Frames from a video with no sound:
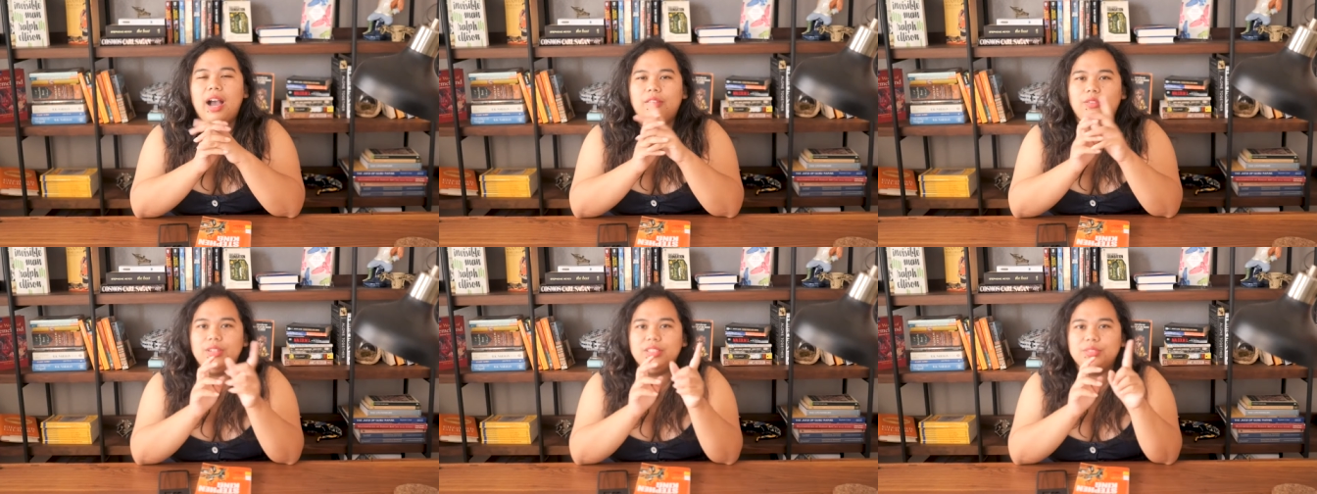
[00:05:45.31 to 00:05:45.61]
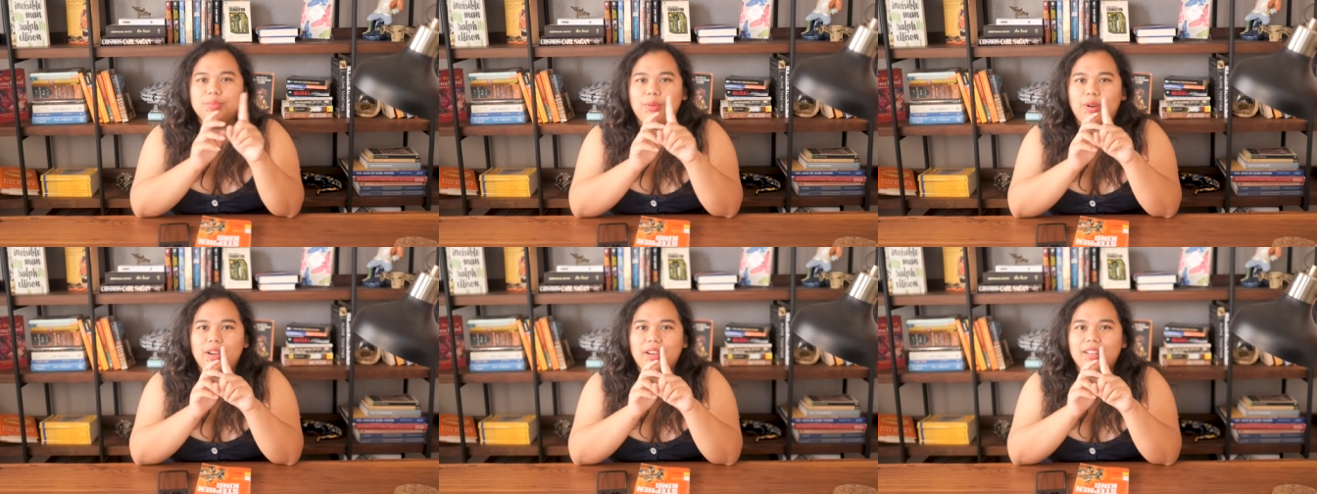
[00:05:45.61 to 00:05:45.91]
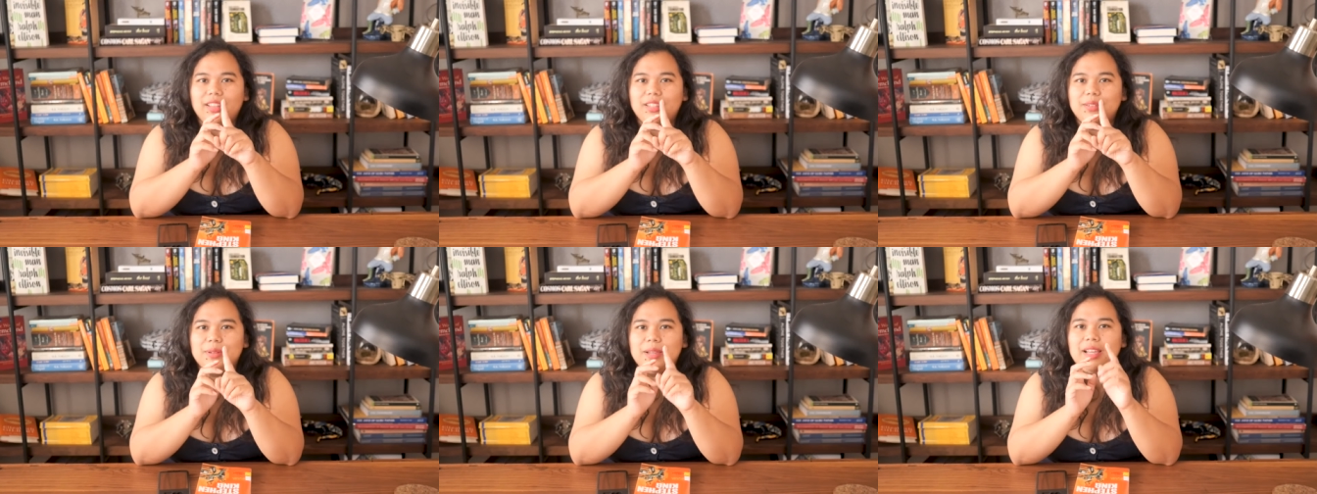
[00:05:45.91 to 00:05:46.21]
I will
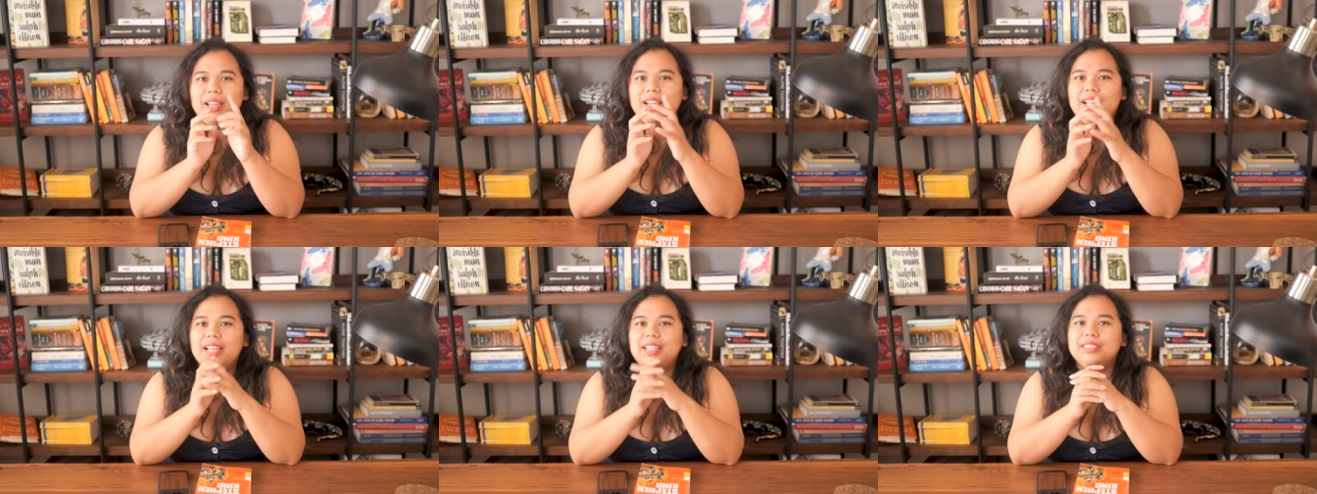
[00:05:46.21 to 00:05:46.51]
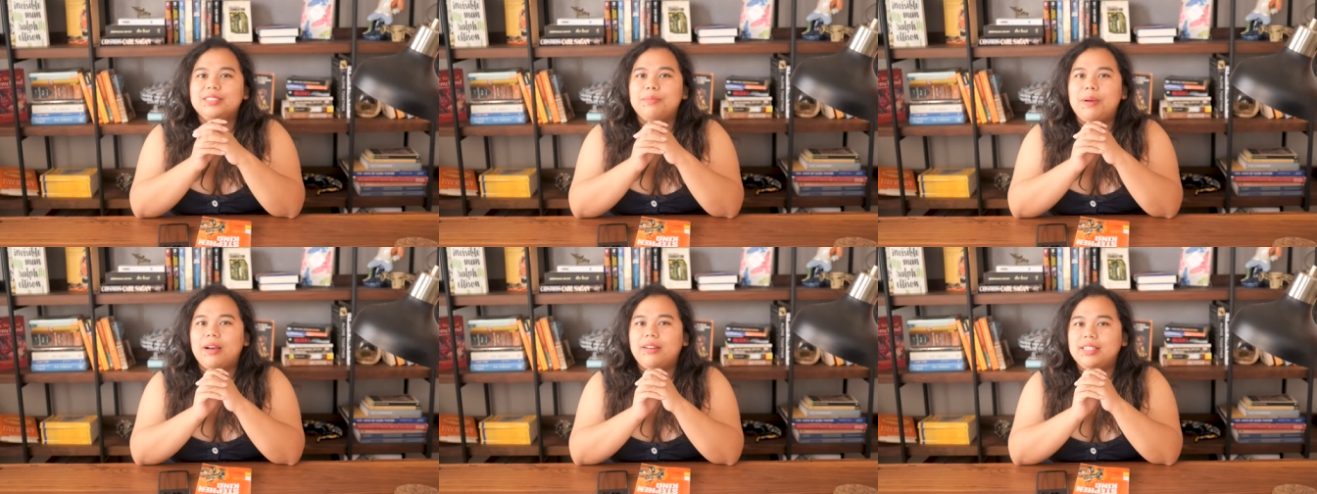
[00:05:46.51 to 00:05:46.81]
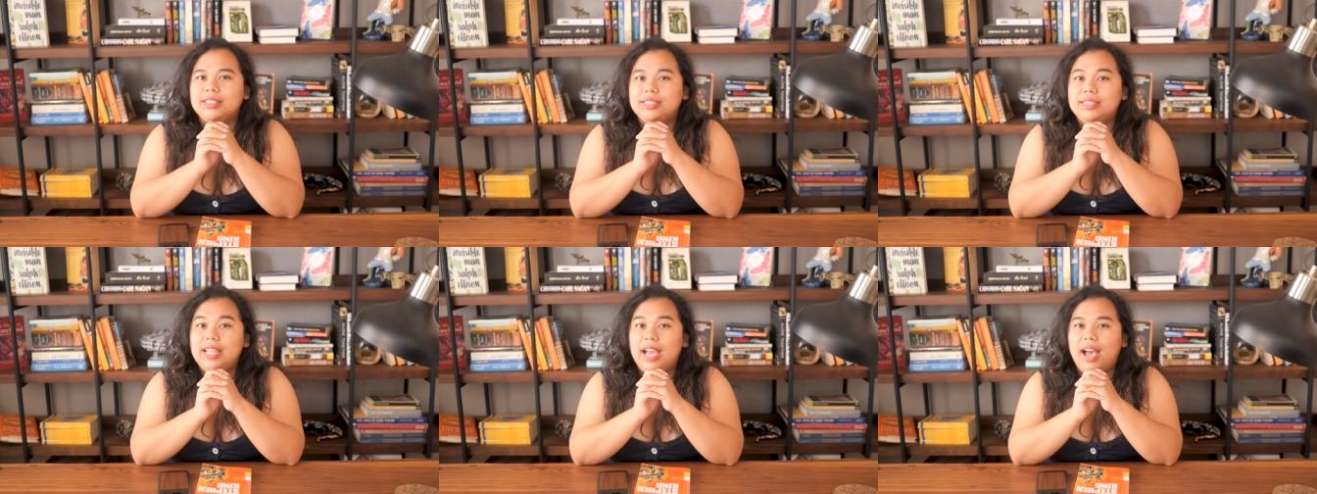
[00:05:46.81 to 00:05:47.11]
spoil a little bit. It's about
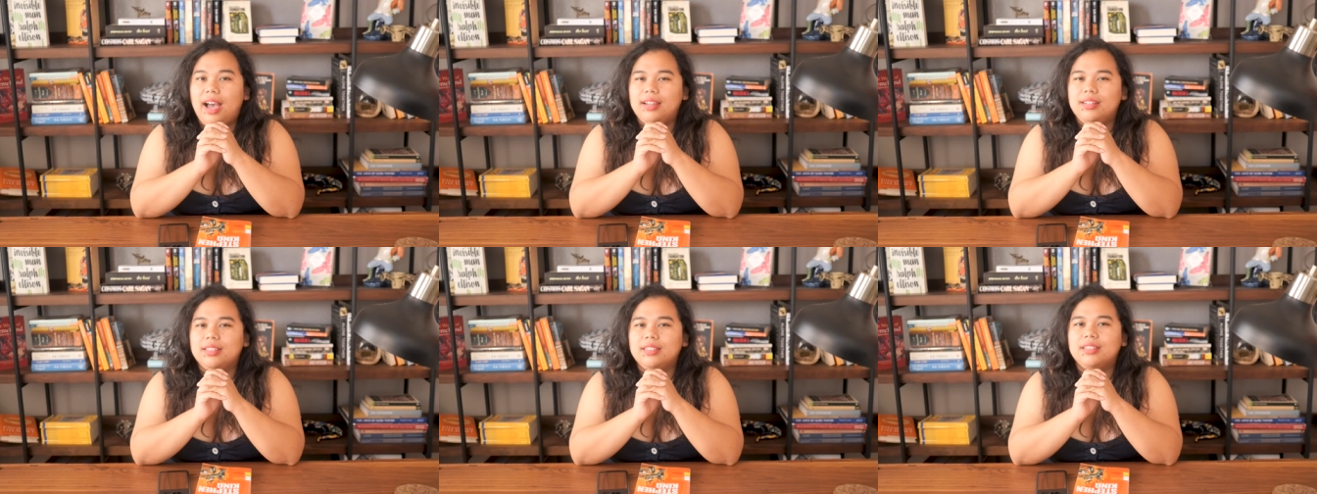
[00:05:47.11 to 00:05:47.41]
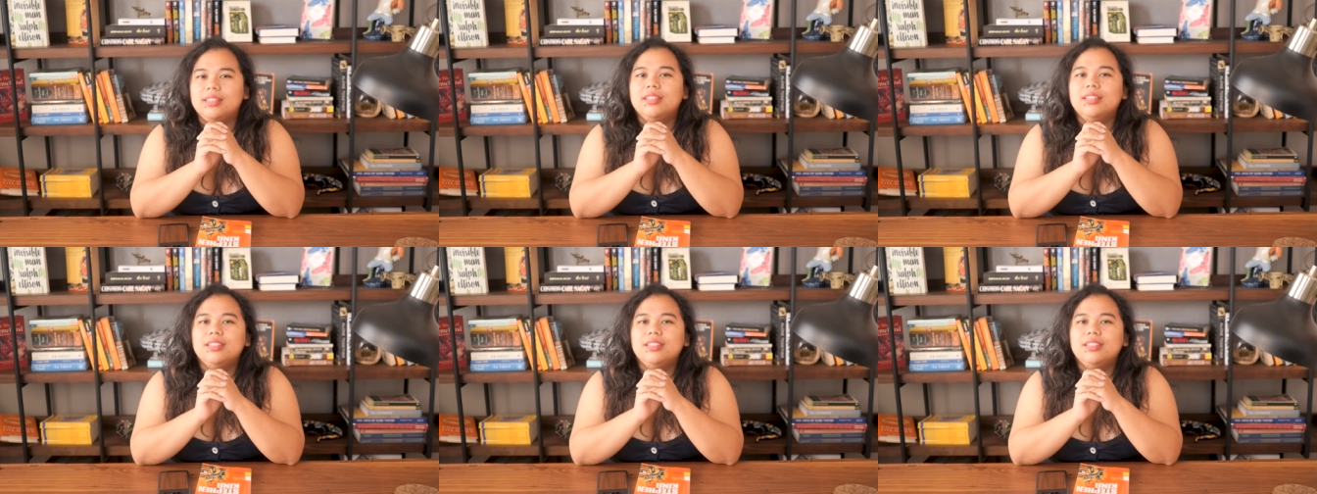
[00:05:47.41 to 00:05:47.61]
his dad.